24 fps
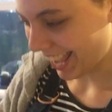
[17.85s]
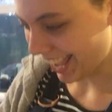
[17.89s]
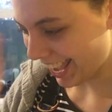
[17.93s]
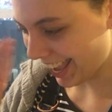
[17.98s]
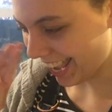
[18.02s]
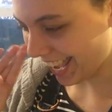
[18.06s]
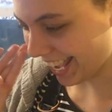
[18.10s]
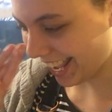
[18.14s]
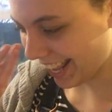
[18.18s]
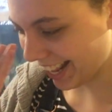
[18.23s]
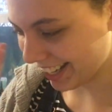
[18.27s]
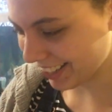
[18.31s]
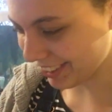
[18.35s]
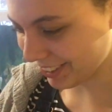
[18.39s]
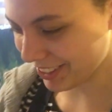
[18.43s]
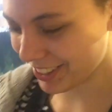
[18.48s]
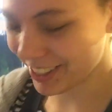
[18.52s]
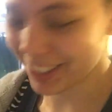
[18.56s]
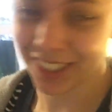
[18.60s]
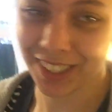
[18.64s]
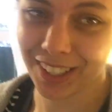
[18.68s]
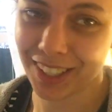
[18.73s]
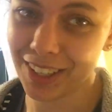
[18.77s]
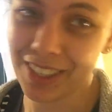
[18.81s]
And
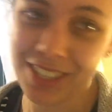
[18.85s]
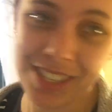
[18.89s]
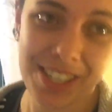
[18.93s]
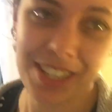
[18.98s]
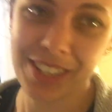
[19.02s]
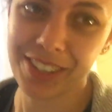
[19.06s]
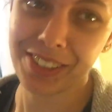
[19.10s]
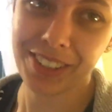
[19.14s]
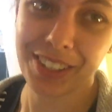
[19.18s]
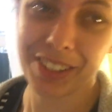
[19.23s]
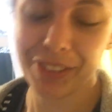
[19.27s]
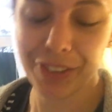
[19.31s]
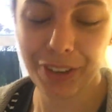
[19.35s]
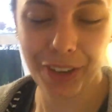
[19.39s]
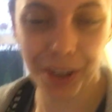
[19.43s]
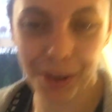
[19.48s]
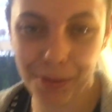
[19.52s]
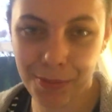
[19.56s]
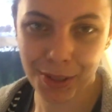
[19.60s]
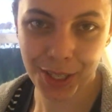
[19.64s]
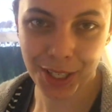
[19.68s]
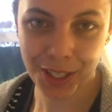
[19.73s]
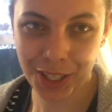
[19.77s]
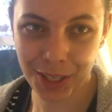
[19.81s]
also in general, if you're
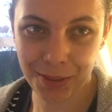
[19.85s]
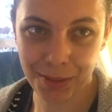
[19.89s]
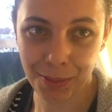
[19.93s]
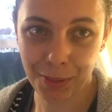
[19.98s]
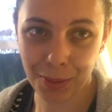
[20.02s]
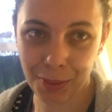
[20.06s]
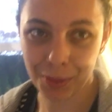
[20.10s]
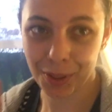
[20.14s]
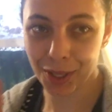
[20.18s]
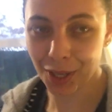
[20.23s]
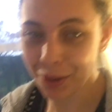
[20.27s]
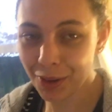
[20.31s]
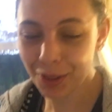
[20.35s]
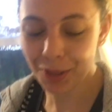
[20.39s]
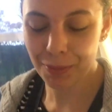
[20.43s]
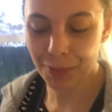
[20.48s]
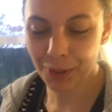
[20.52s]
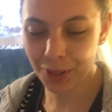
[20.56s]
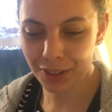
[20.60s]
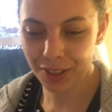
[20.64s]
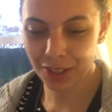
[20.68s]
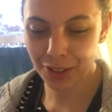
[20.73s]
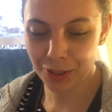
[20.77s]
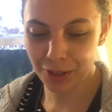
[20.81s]
on BookTube, you probably know what the
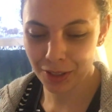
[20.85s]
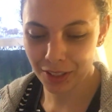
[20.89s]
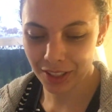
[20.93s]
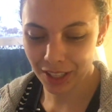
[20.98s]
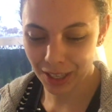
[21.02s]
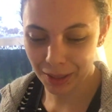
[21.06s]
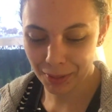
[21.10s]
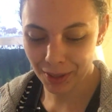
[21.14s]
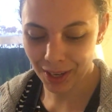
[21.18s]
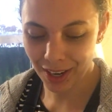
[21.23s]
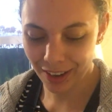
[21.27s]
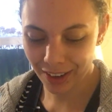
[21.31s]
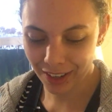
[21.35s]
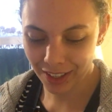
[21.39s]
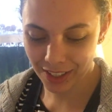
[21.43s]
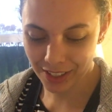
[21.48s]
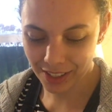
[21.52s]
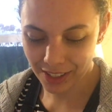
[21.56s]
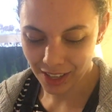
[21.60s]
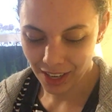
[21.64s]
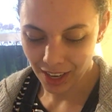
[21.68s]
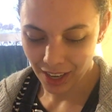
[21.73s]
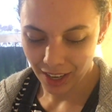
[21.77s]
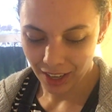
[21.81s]
BookTube TBR
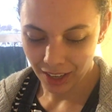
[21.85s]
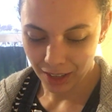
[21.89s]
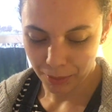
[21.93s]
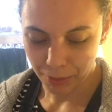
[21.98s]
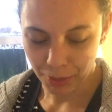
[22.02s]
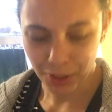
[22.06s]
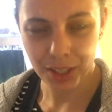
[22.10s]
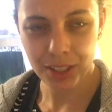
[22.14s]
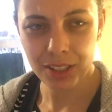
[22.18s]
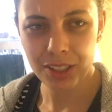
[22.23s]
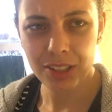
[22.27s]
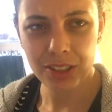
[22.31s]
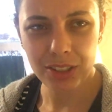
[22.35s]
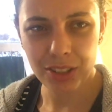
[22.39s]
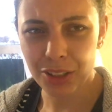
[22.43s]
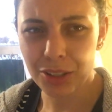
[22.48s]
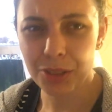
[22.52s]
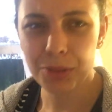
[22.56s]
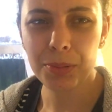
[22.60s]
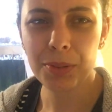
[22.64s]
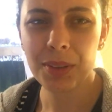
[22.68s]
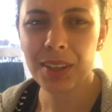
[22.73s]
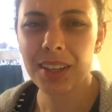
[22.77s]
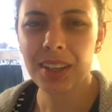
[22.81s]
is.
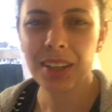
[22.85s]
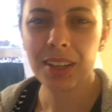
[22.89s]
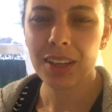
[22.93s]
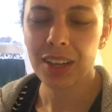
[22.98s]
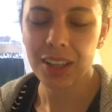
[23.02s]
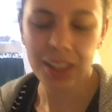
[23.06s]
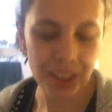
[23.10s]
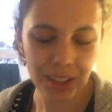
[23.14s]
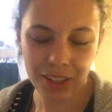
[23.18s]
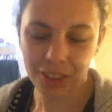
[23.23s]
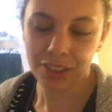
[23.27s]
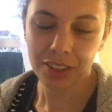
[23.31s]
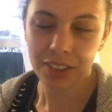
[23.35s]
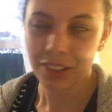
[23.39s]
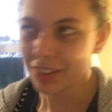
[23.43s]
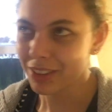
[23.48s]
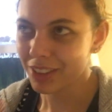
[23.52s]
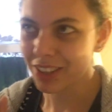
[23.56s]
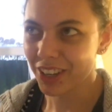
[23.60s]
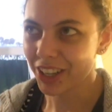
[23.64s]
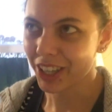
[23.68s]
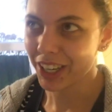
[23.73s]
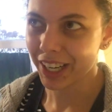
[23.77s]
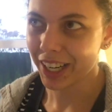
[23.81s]
BOOKTUBEATHON,
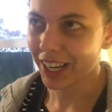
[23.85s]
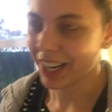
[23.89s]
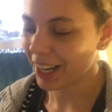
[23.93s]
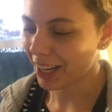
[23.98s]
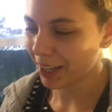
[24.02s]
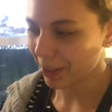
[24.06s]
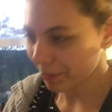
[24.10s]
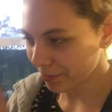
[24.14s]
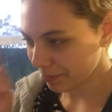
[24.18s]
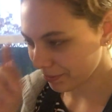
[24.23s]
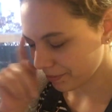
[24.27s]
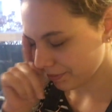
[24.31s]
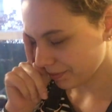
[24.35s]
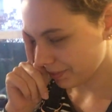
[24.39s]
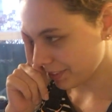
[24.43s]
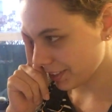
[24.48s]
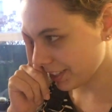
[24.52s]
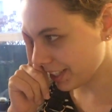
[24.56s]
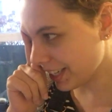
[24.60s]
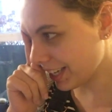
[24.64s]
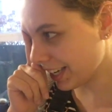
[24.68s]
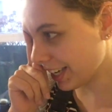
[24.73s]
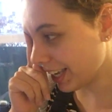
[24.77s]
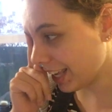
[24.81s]
sorry.
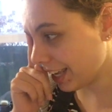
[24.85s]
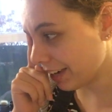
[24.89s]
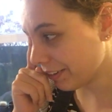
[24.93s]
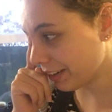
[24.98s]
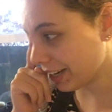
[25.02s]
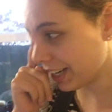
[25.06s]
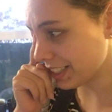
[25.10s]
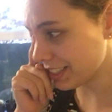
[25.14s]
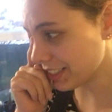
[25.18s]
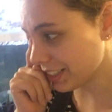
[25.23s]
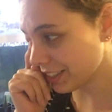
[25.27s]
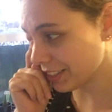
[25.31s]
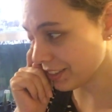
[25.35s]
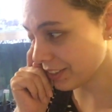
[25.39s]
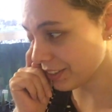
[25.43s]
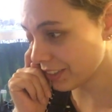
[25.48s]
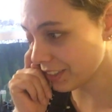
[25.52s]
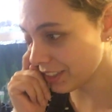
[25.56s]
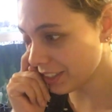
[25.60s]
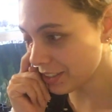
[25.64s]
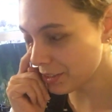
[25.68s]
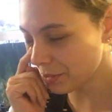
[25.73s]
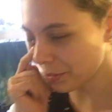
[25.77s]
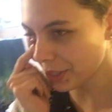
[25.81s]
Anyway, so I
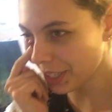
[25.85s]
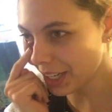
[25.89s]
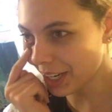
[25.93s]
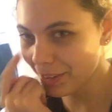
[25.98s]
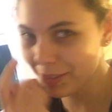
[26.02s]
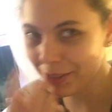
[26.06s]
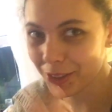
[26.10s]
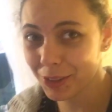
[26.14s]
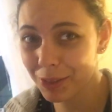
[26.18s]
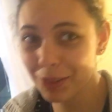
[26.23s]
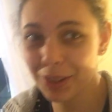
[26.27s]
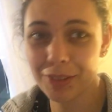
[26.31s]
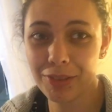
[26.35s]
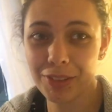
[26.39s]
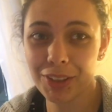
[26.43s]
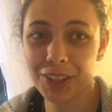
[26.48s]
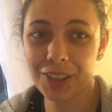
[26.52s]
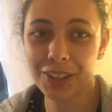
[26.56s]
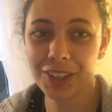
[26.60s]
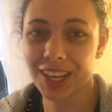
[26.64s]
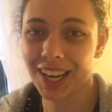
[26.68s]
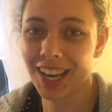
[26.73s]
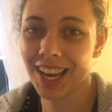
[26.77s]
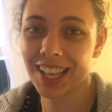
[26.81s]
thought this week I'll do a
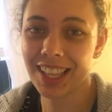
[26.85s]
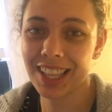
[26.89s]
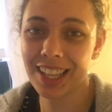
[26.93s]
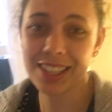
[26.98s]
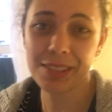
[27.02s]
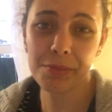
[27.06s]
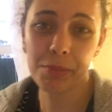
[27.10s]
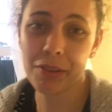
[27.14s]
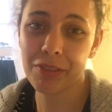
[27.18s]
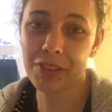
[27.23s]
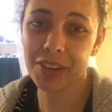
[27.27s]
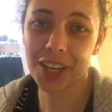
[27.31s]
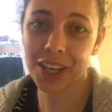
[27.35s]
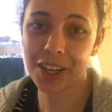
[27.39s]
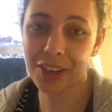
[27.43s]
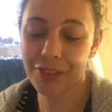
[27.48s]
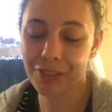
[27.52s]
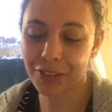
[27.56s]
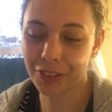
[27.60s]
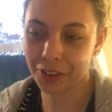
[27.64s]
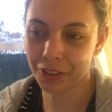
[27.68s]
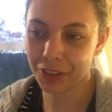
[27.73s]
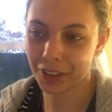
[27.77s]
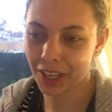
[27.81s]
vlog, and that's my video
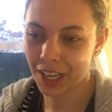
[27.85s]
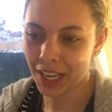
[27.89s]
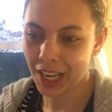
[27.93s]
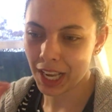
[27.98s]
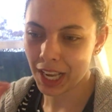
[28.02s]
for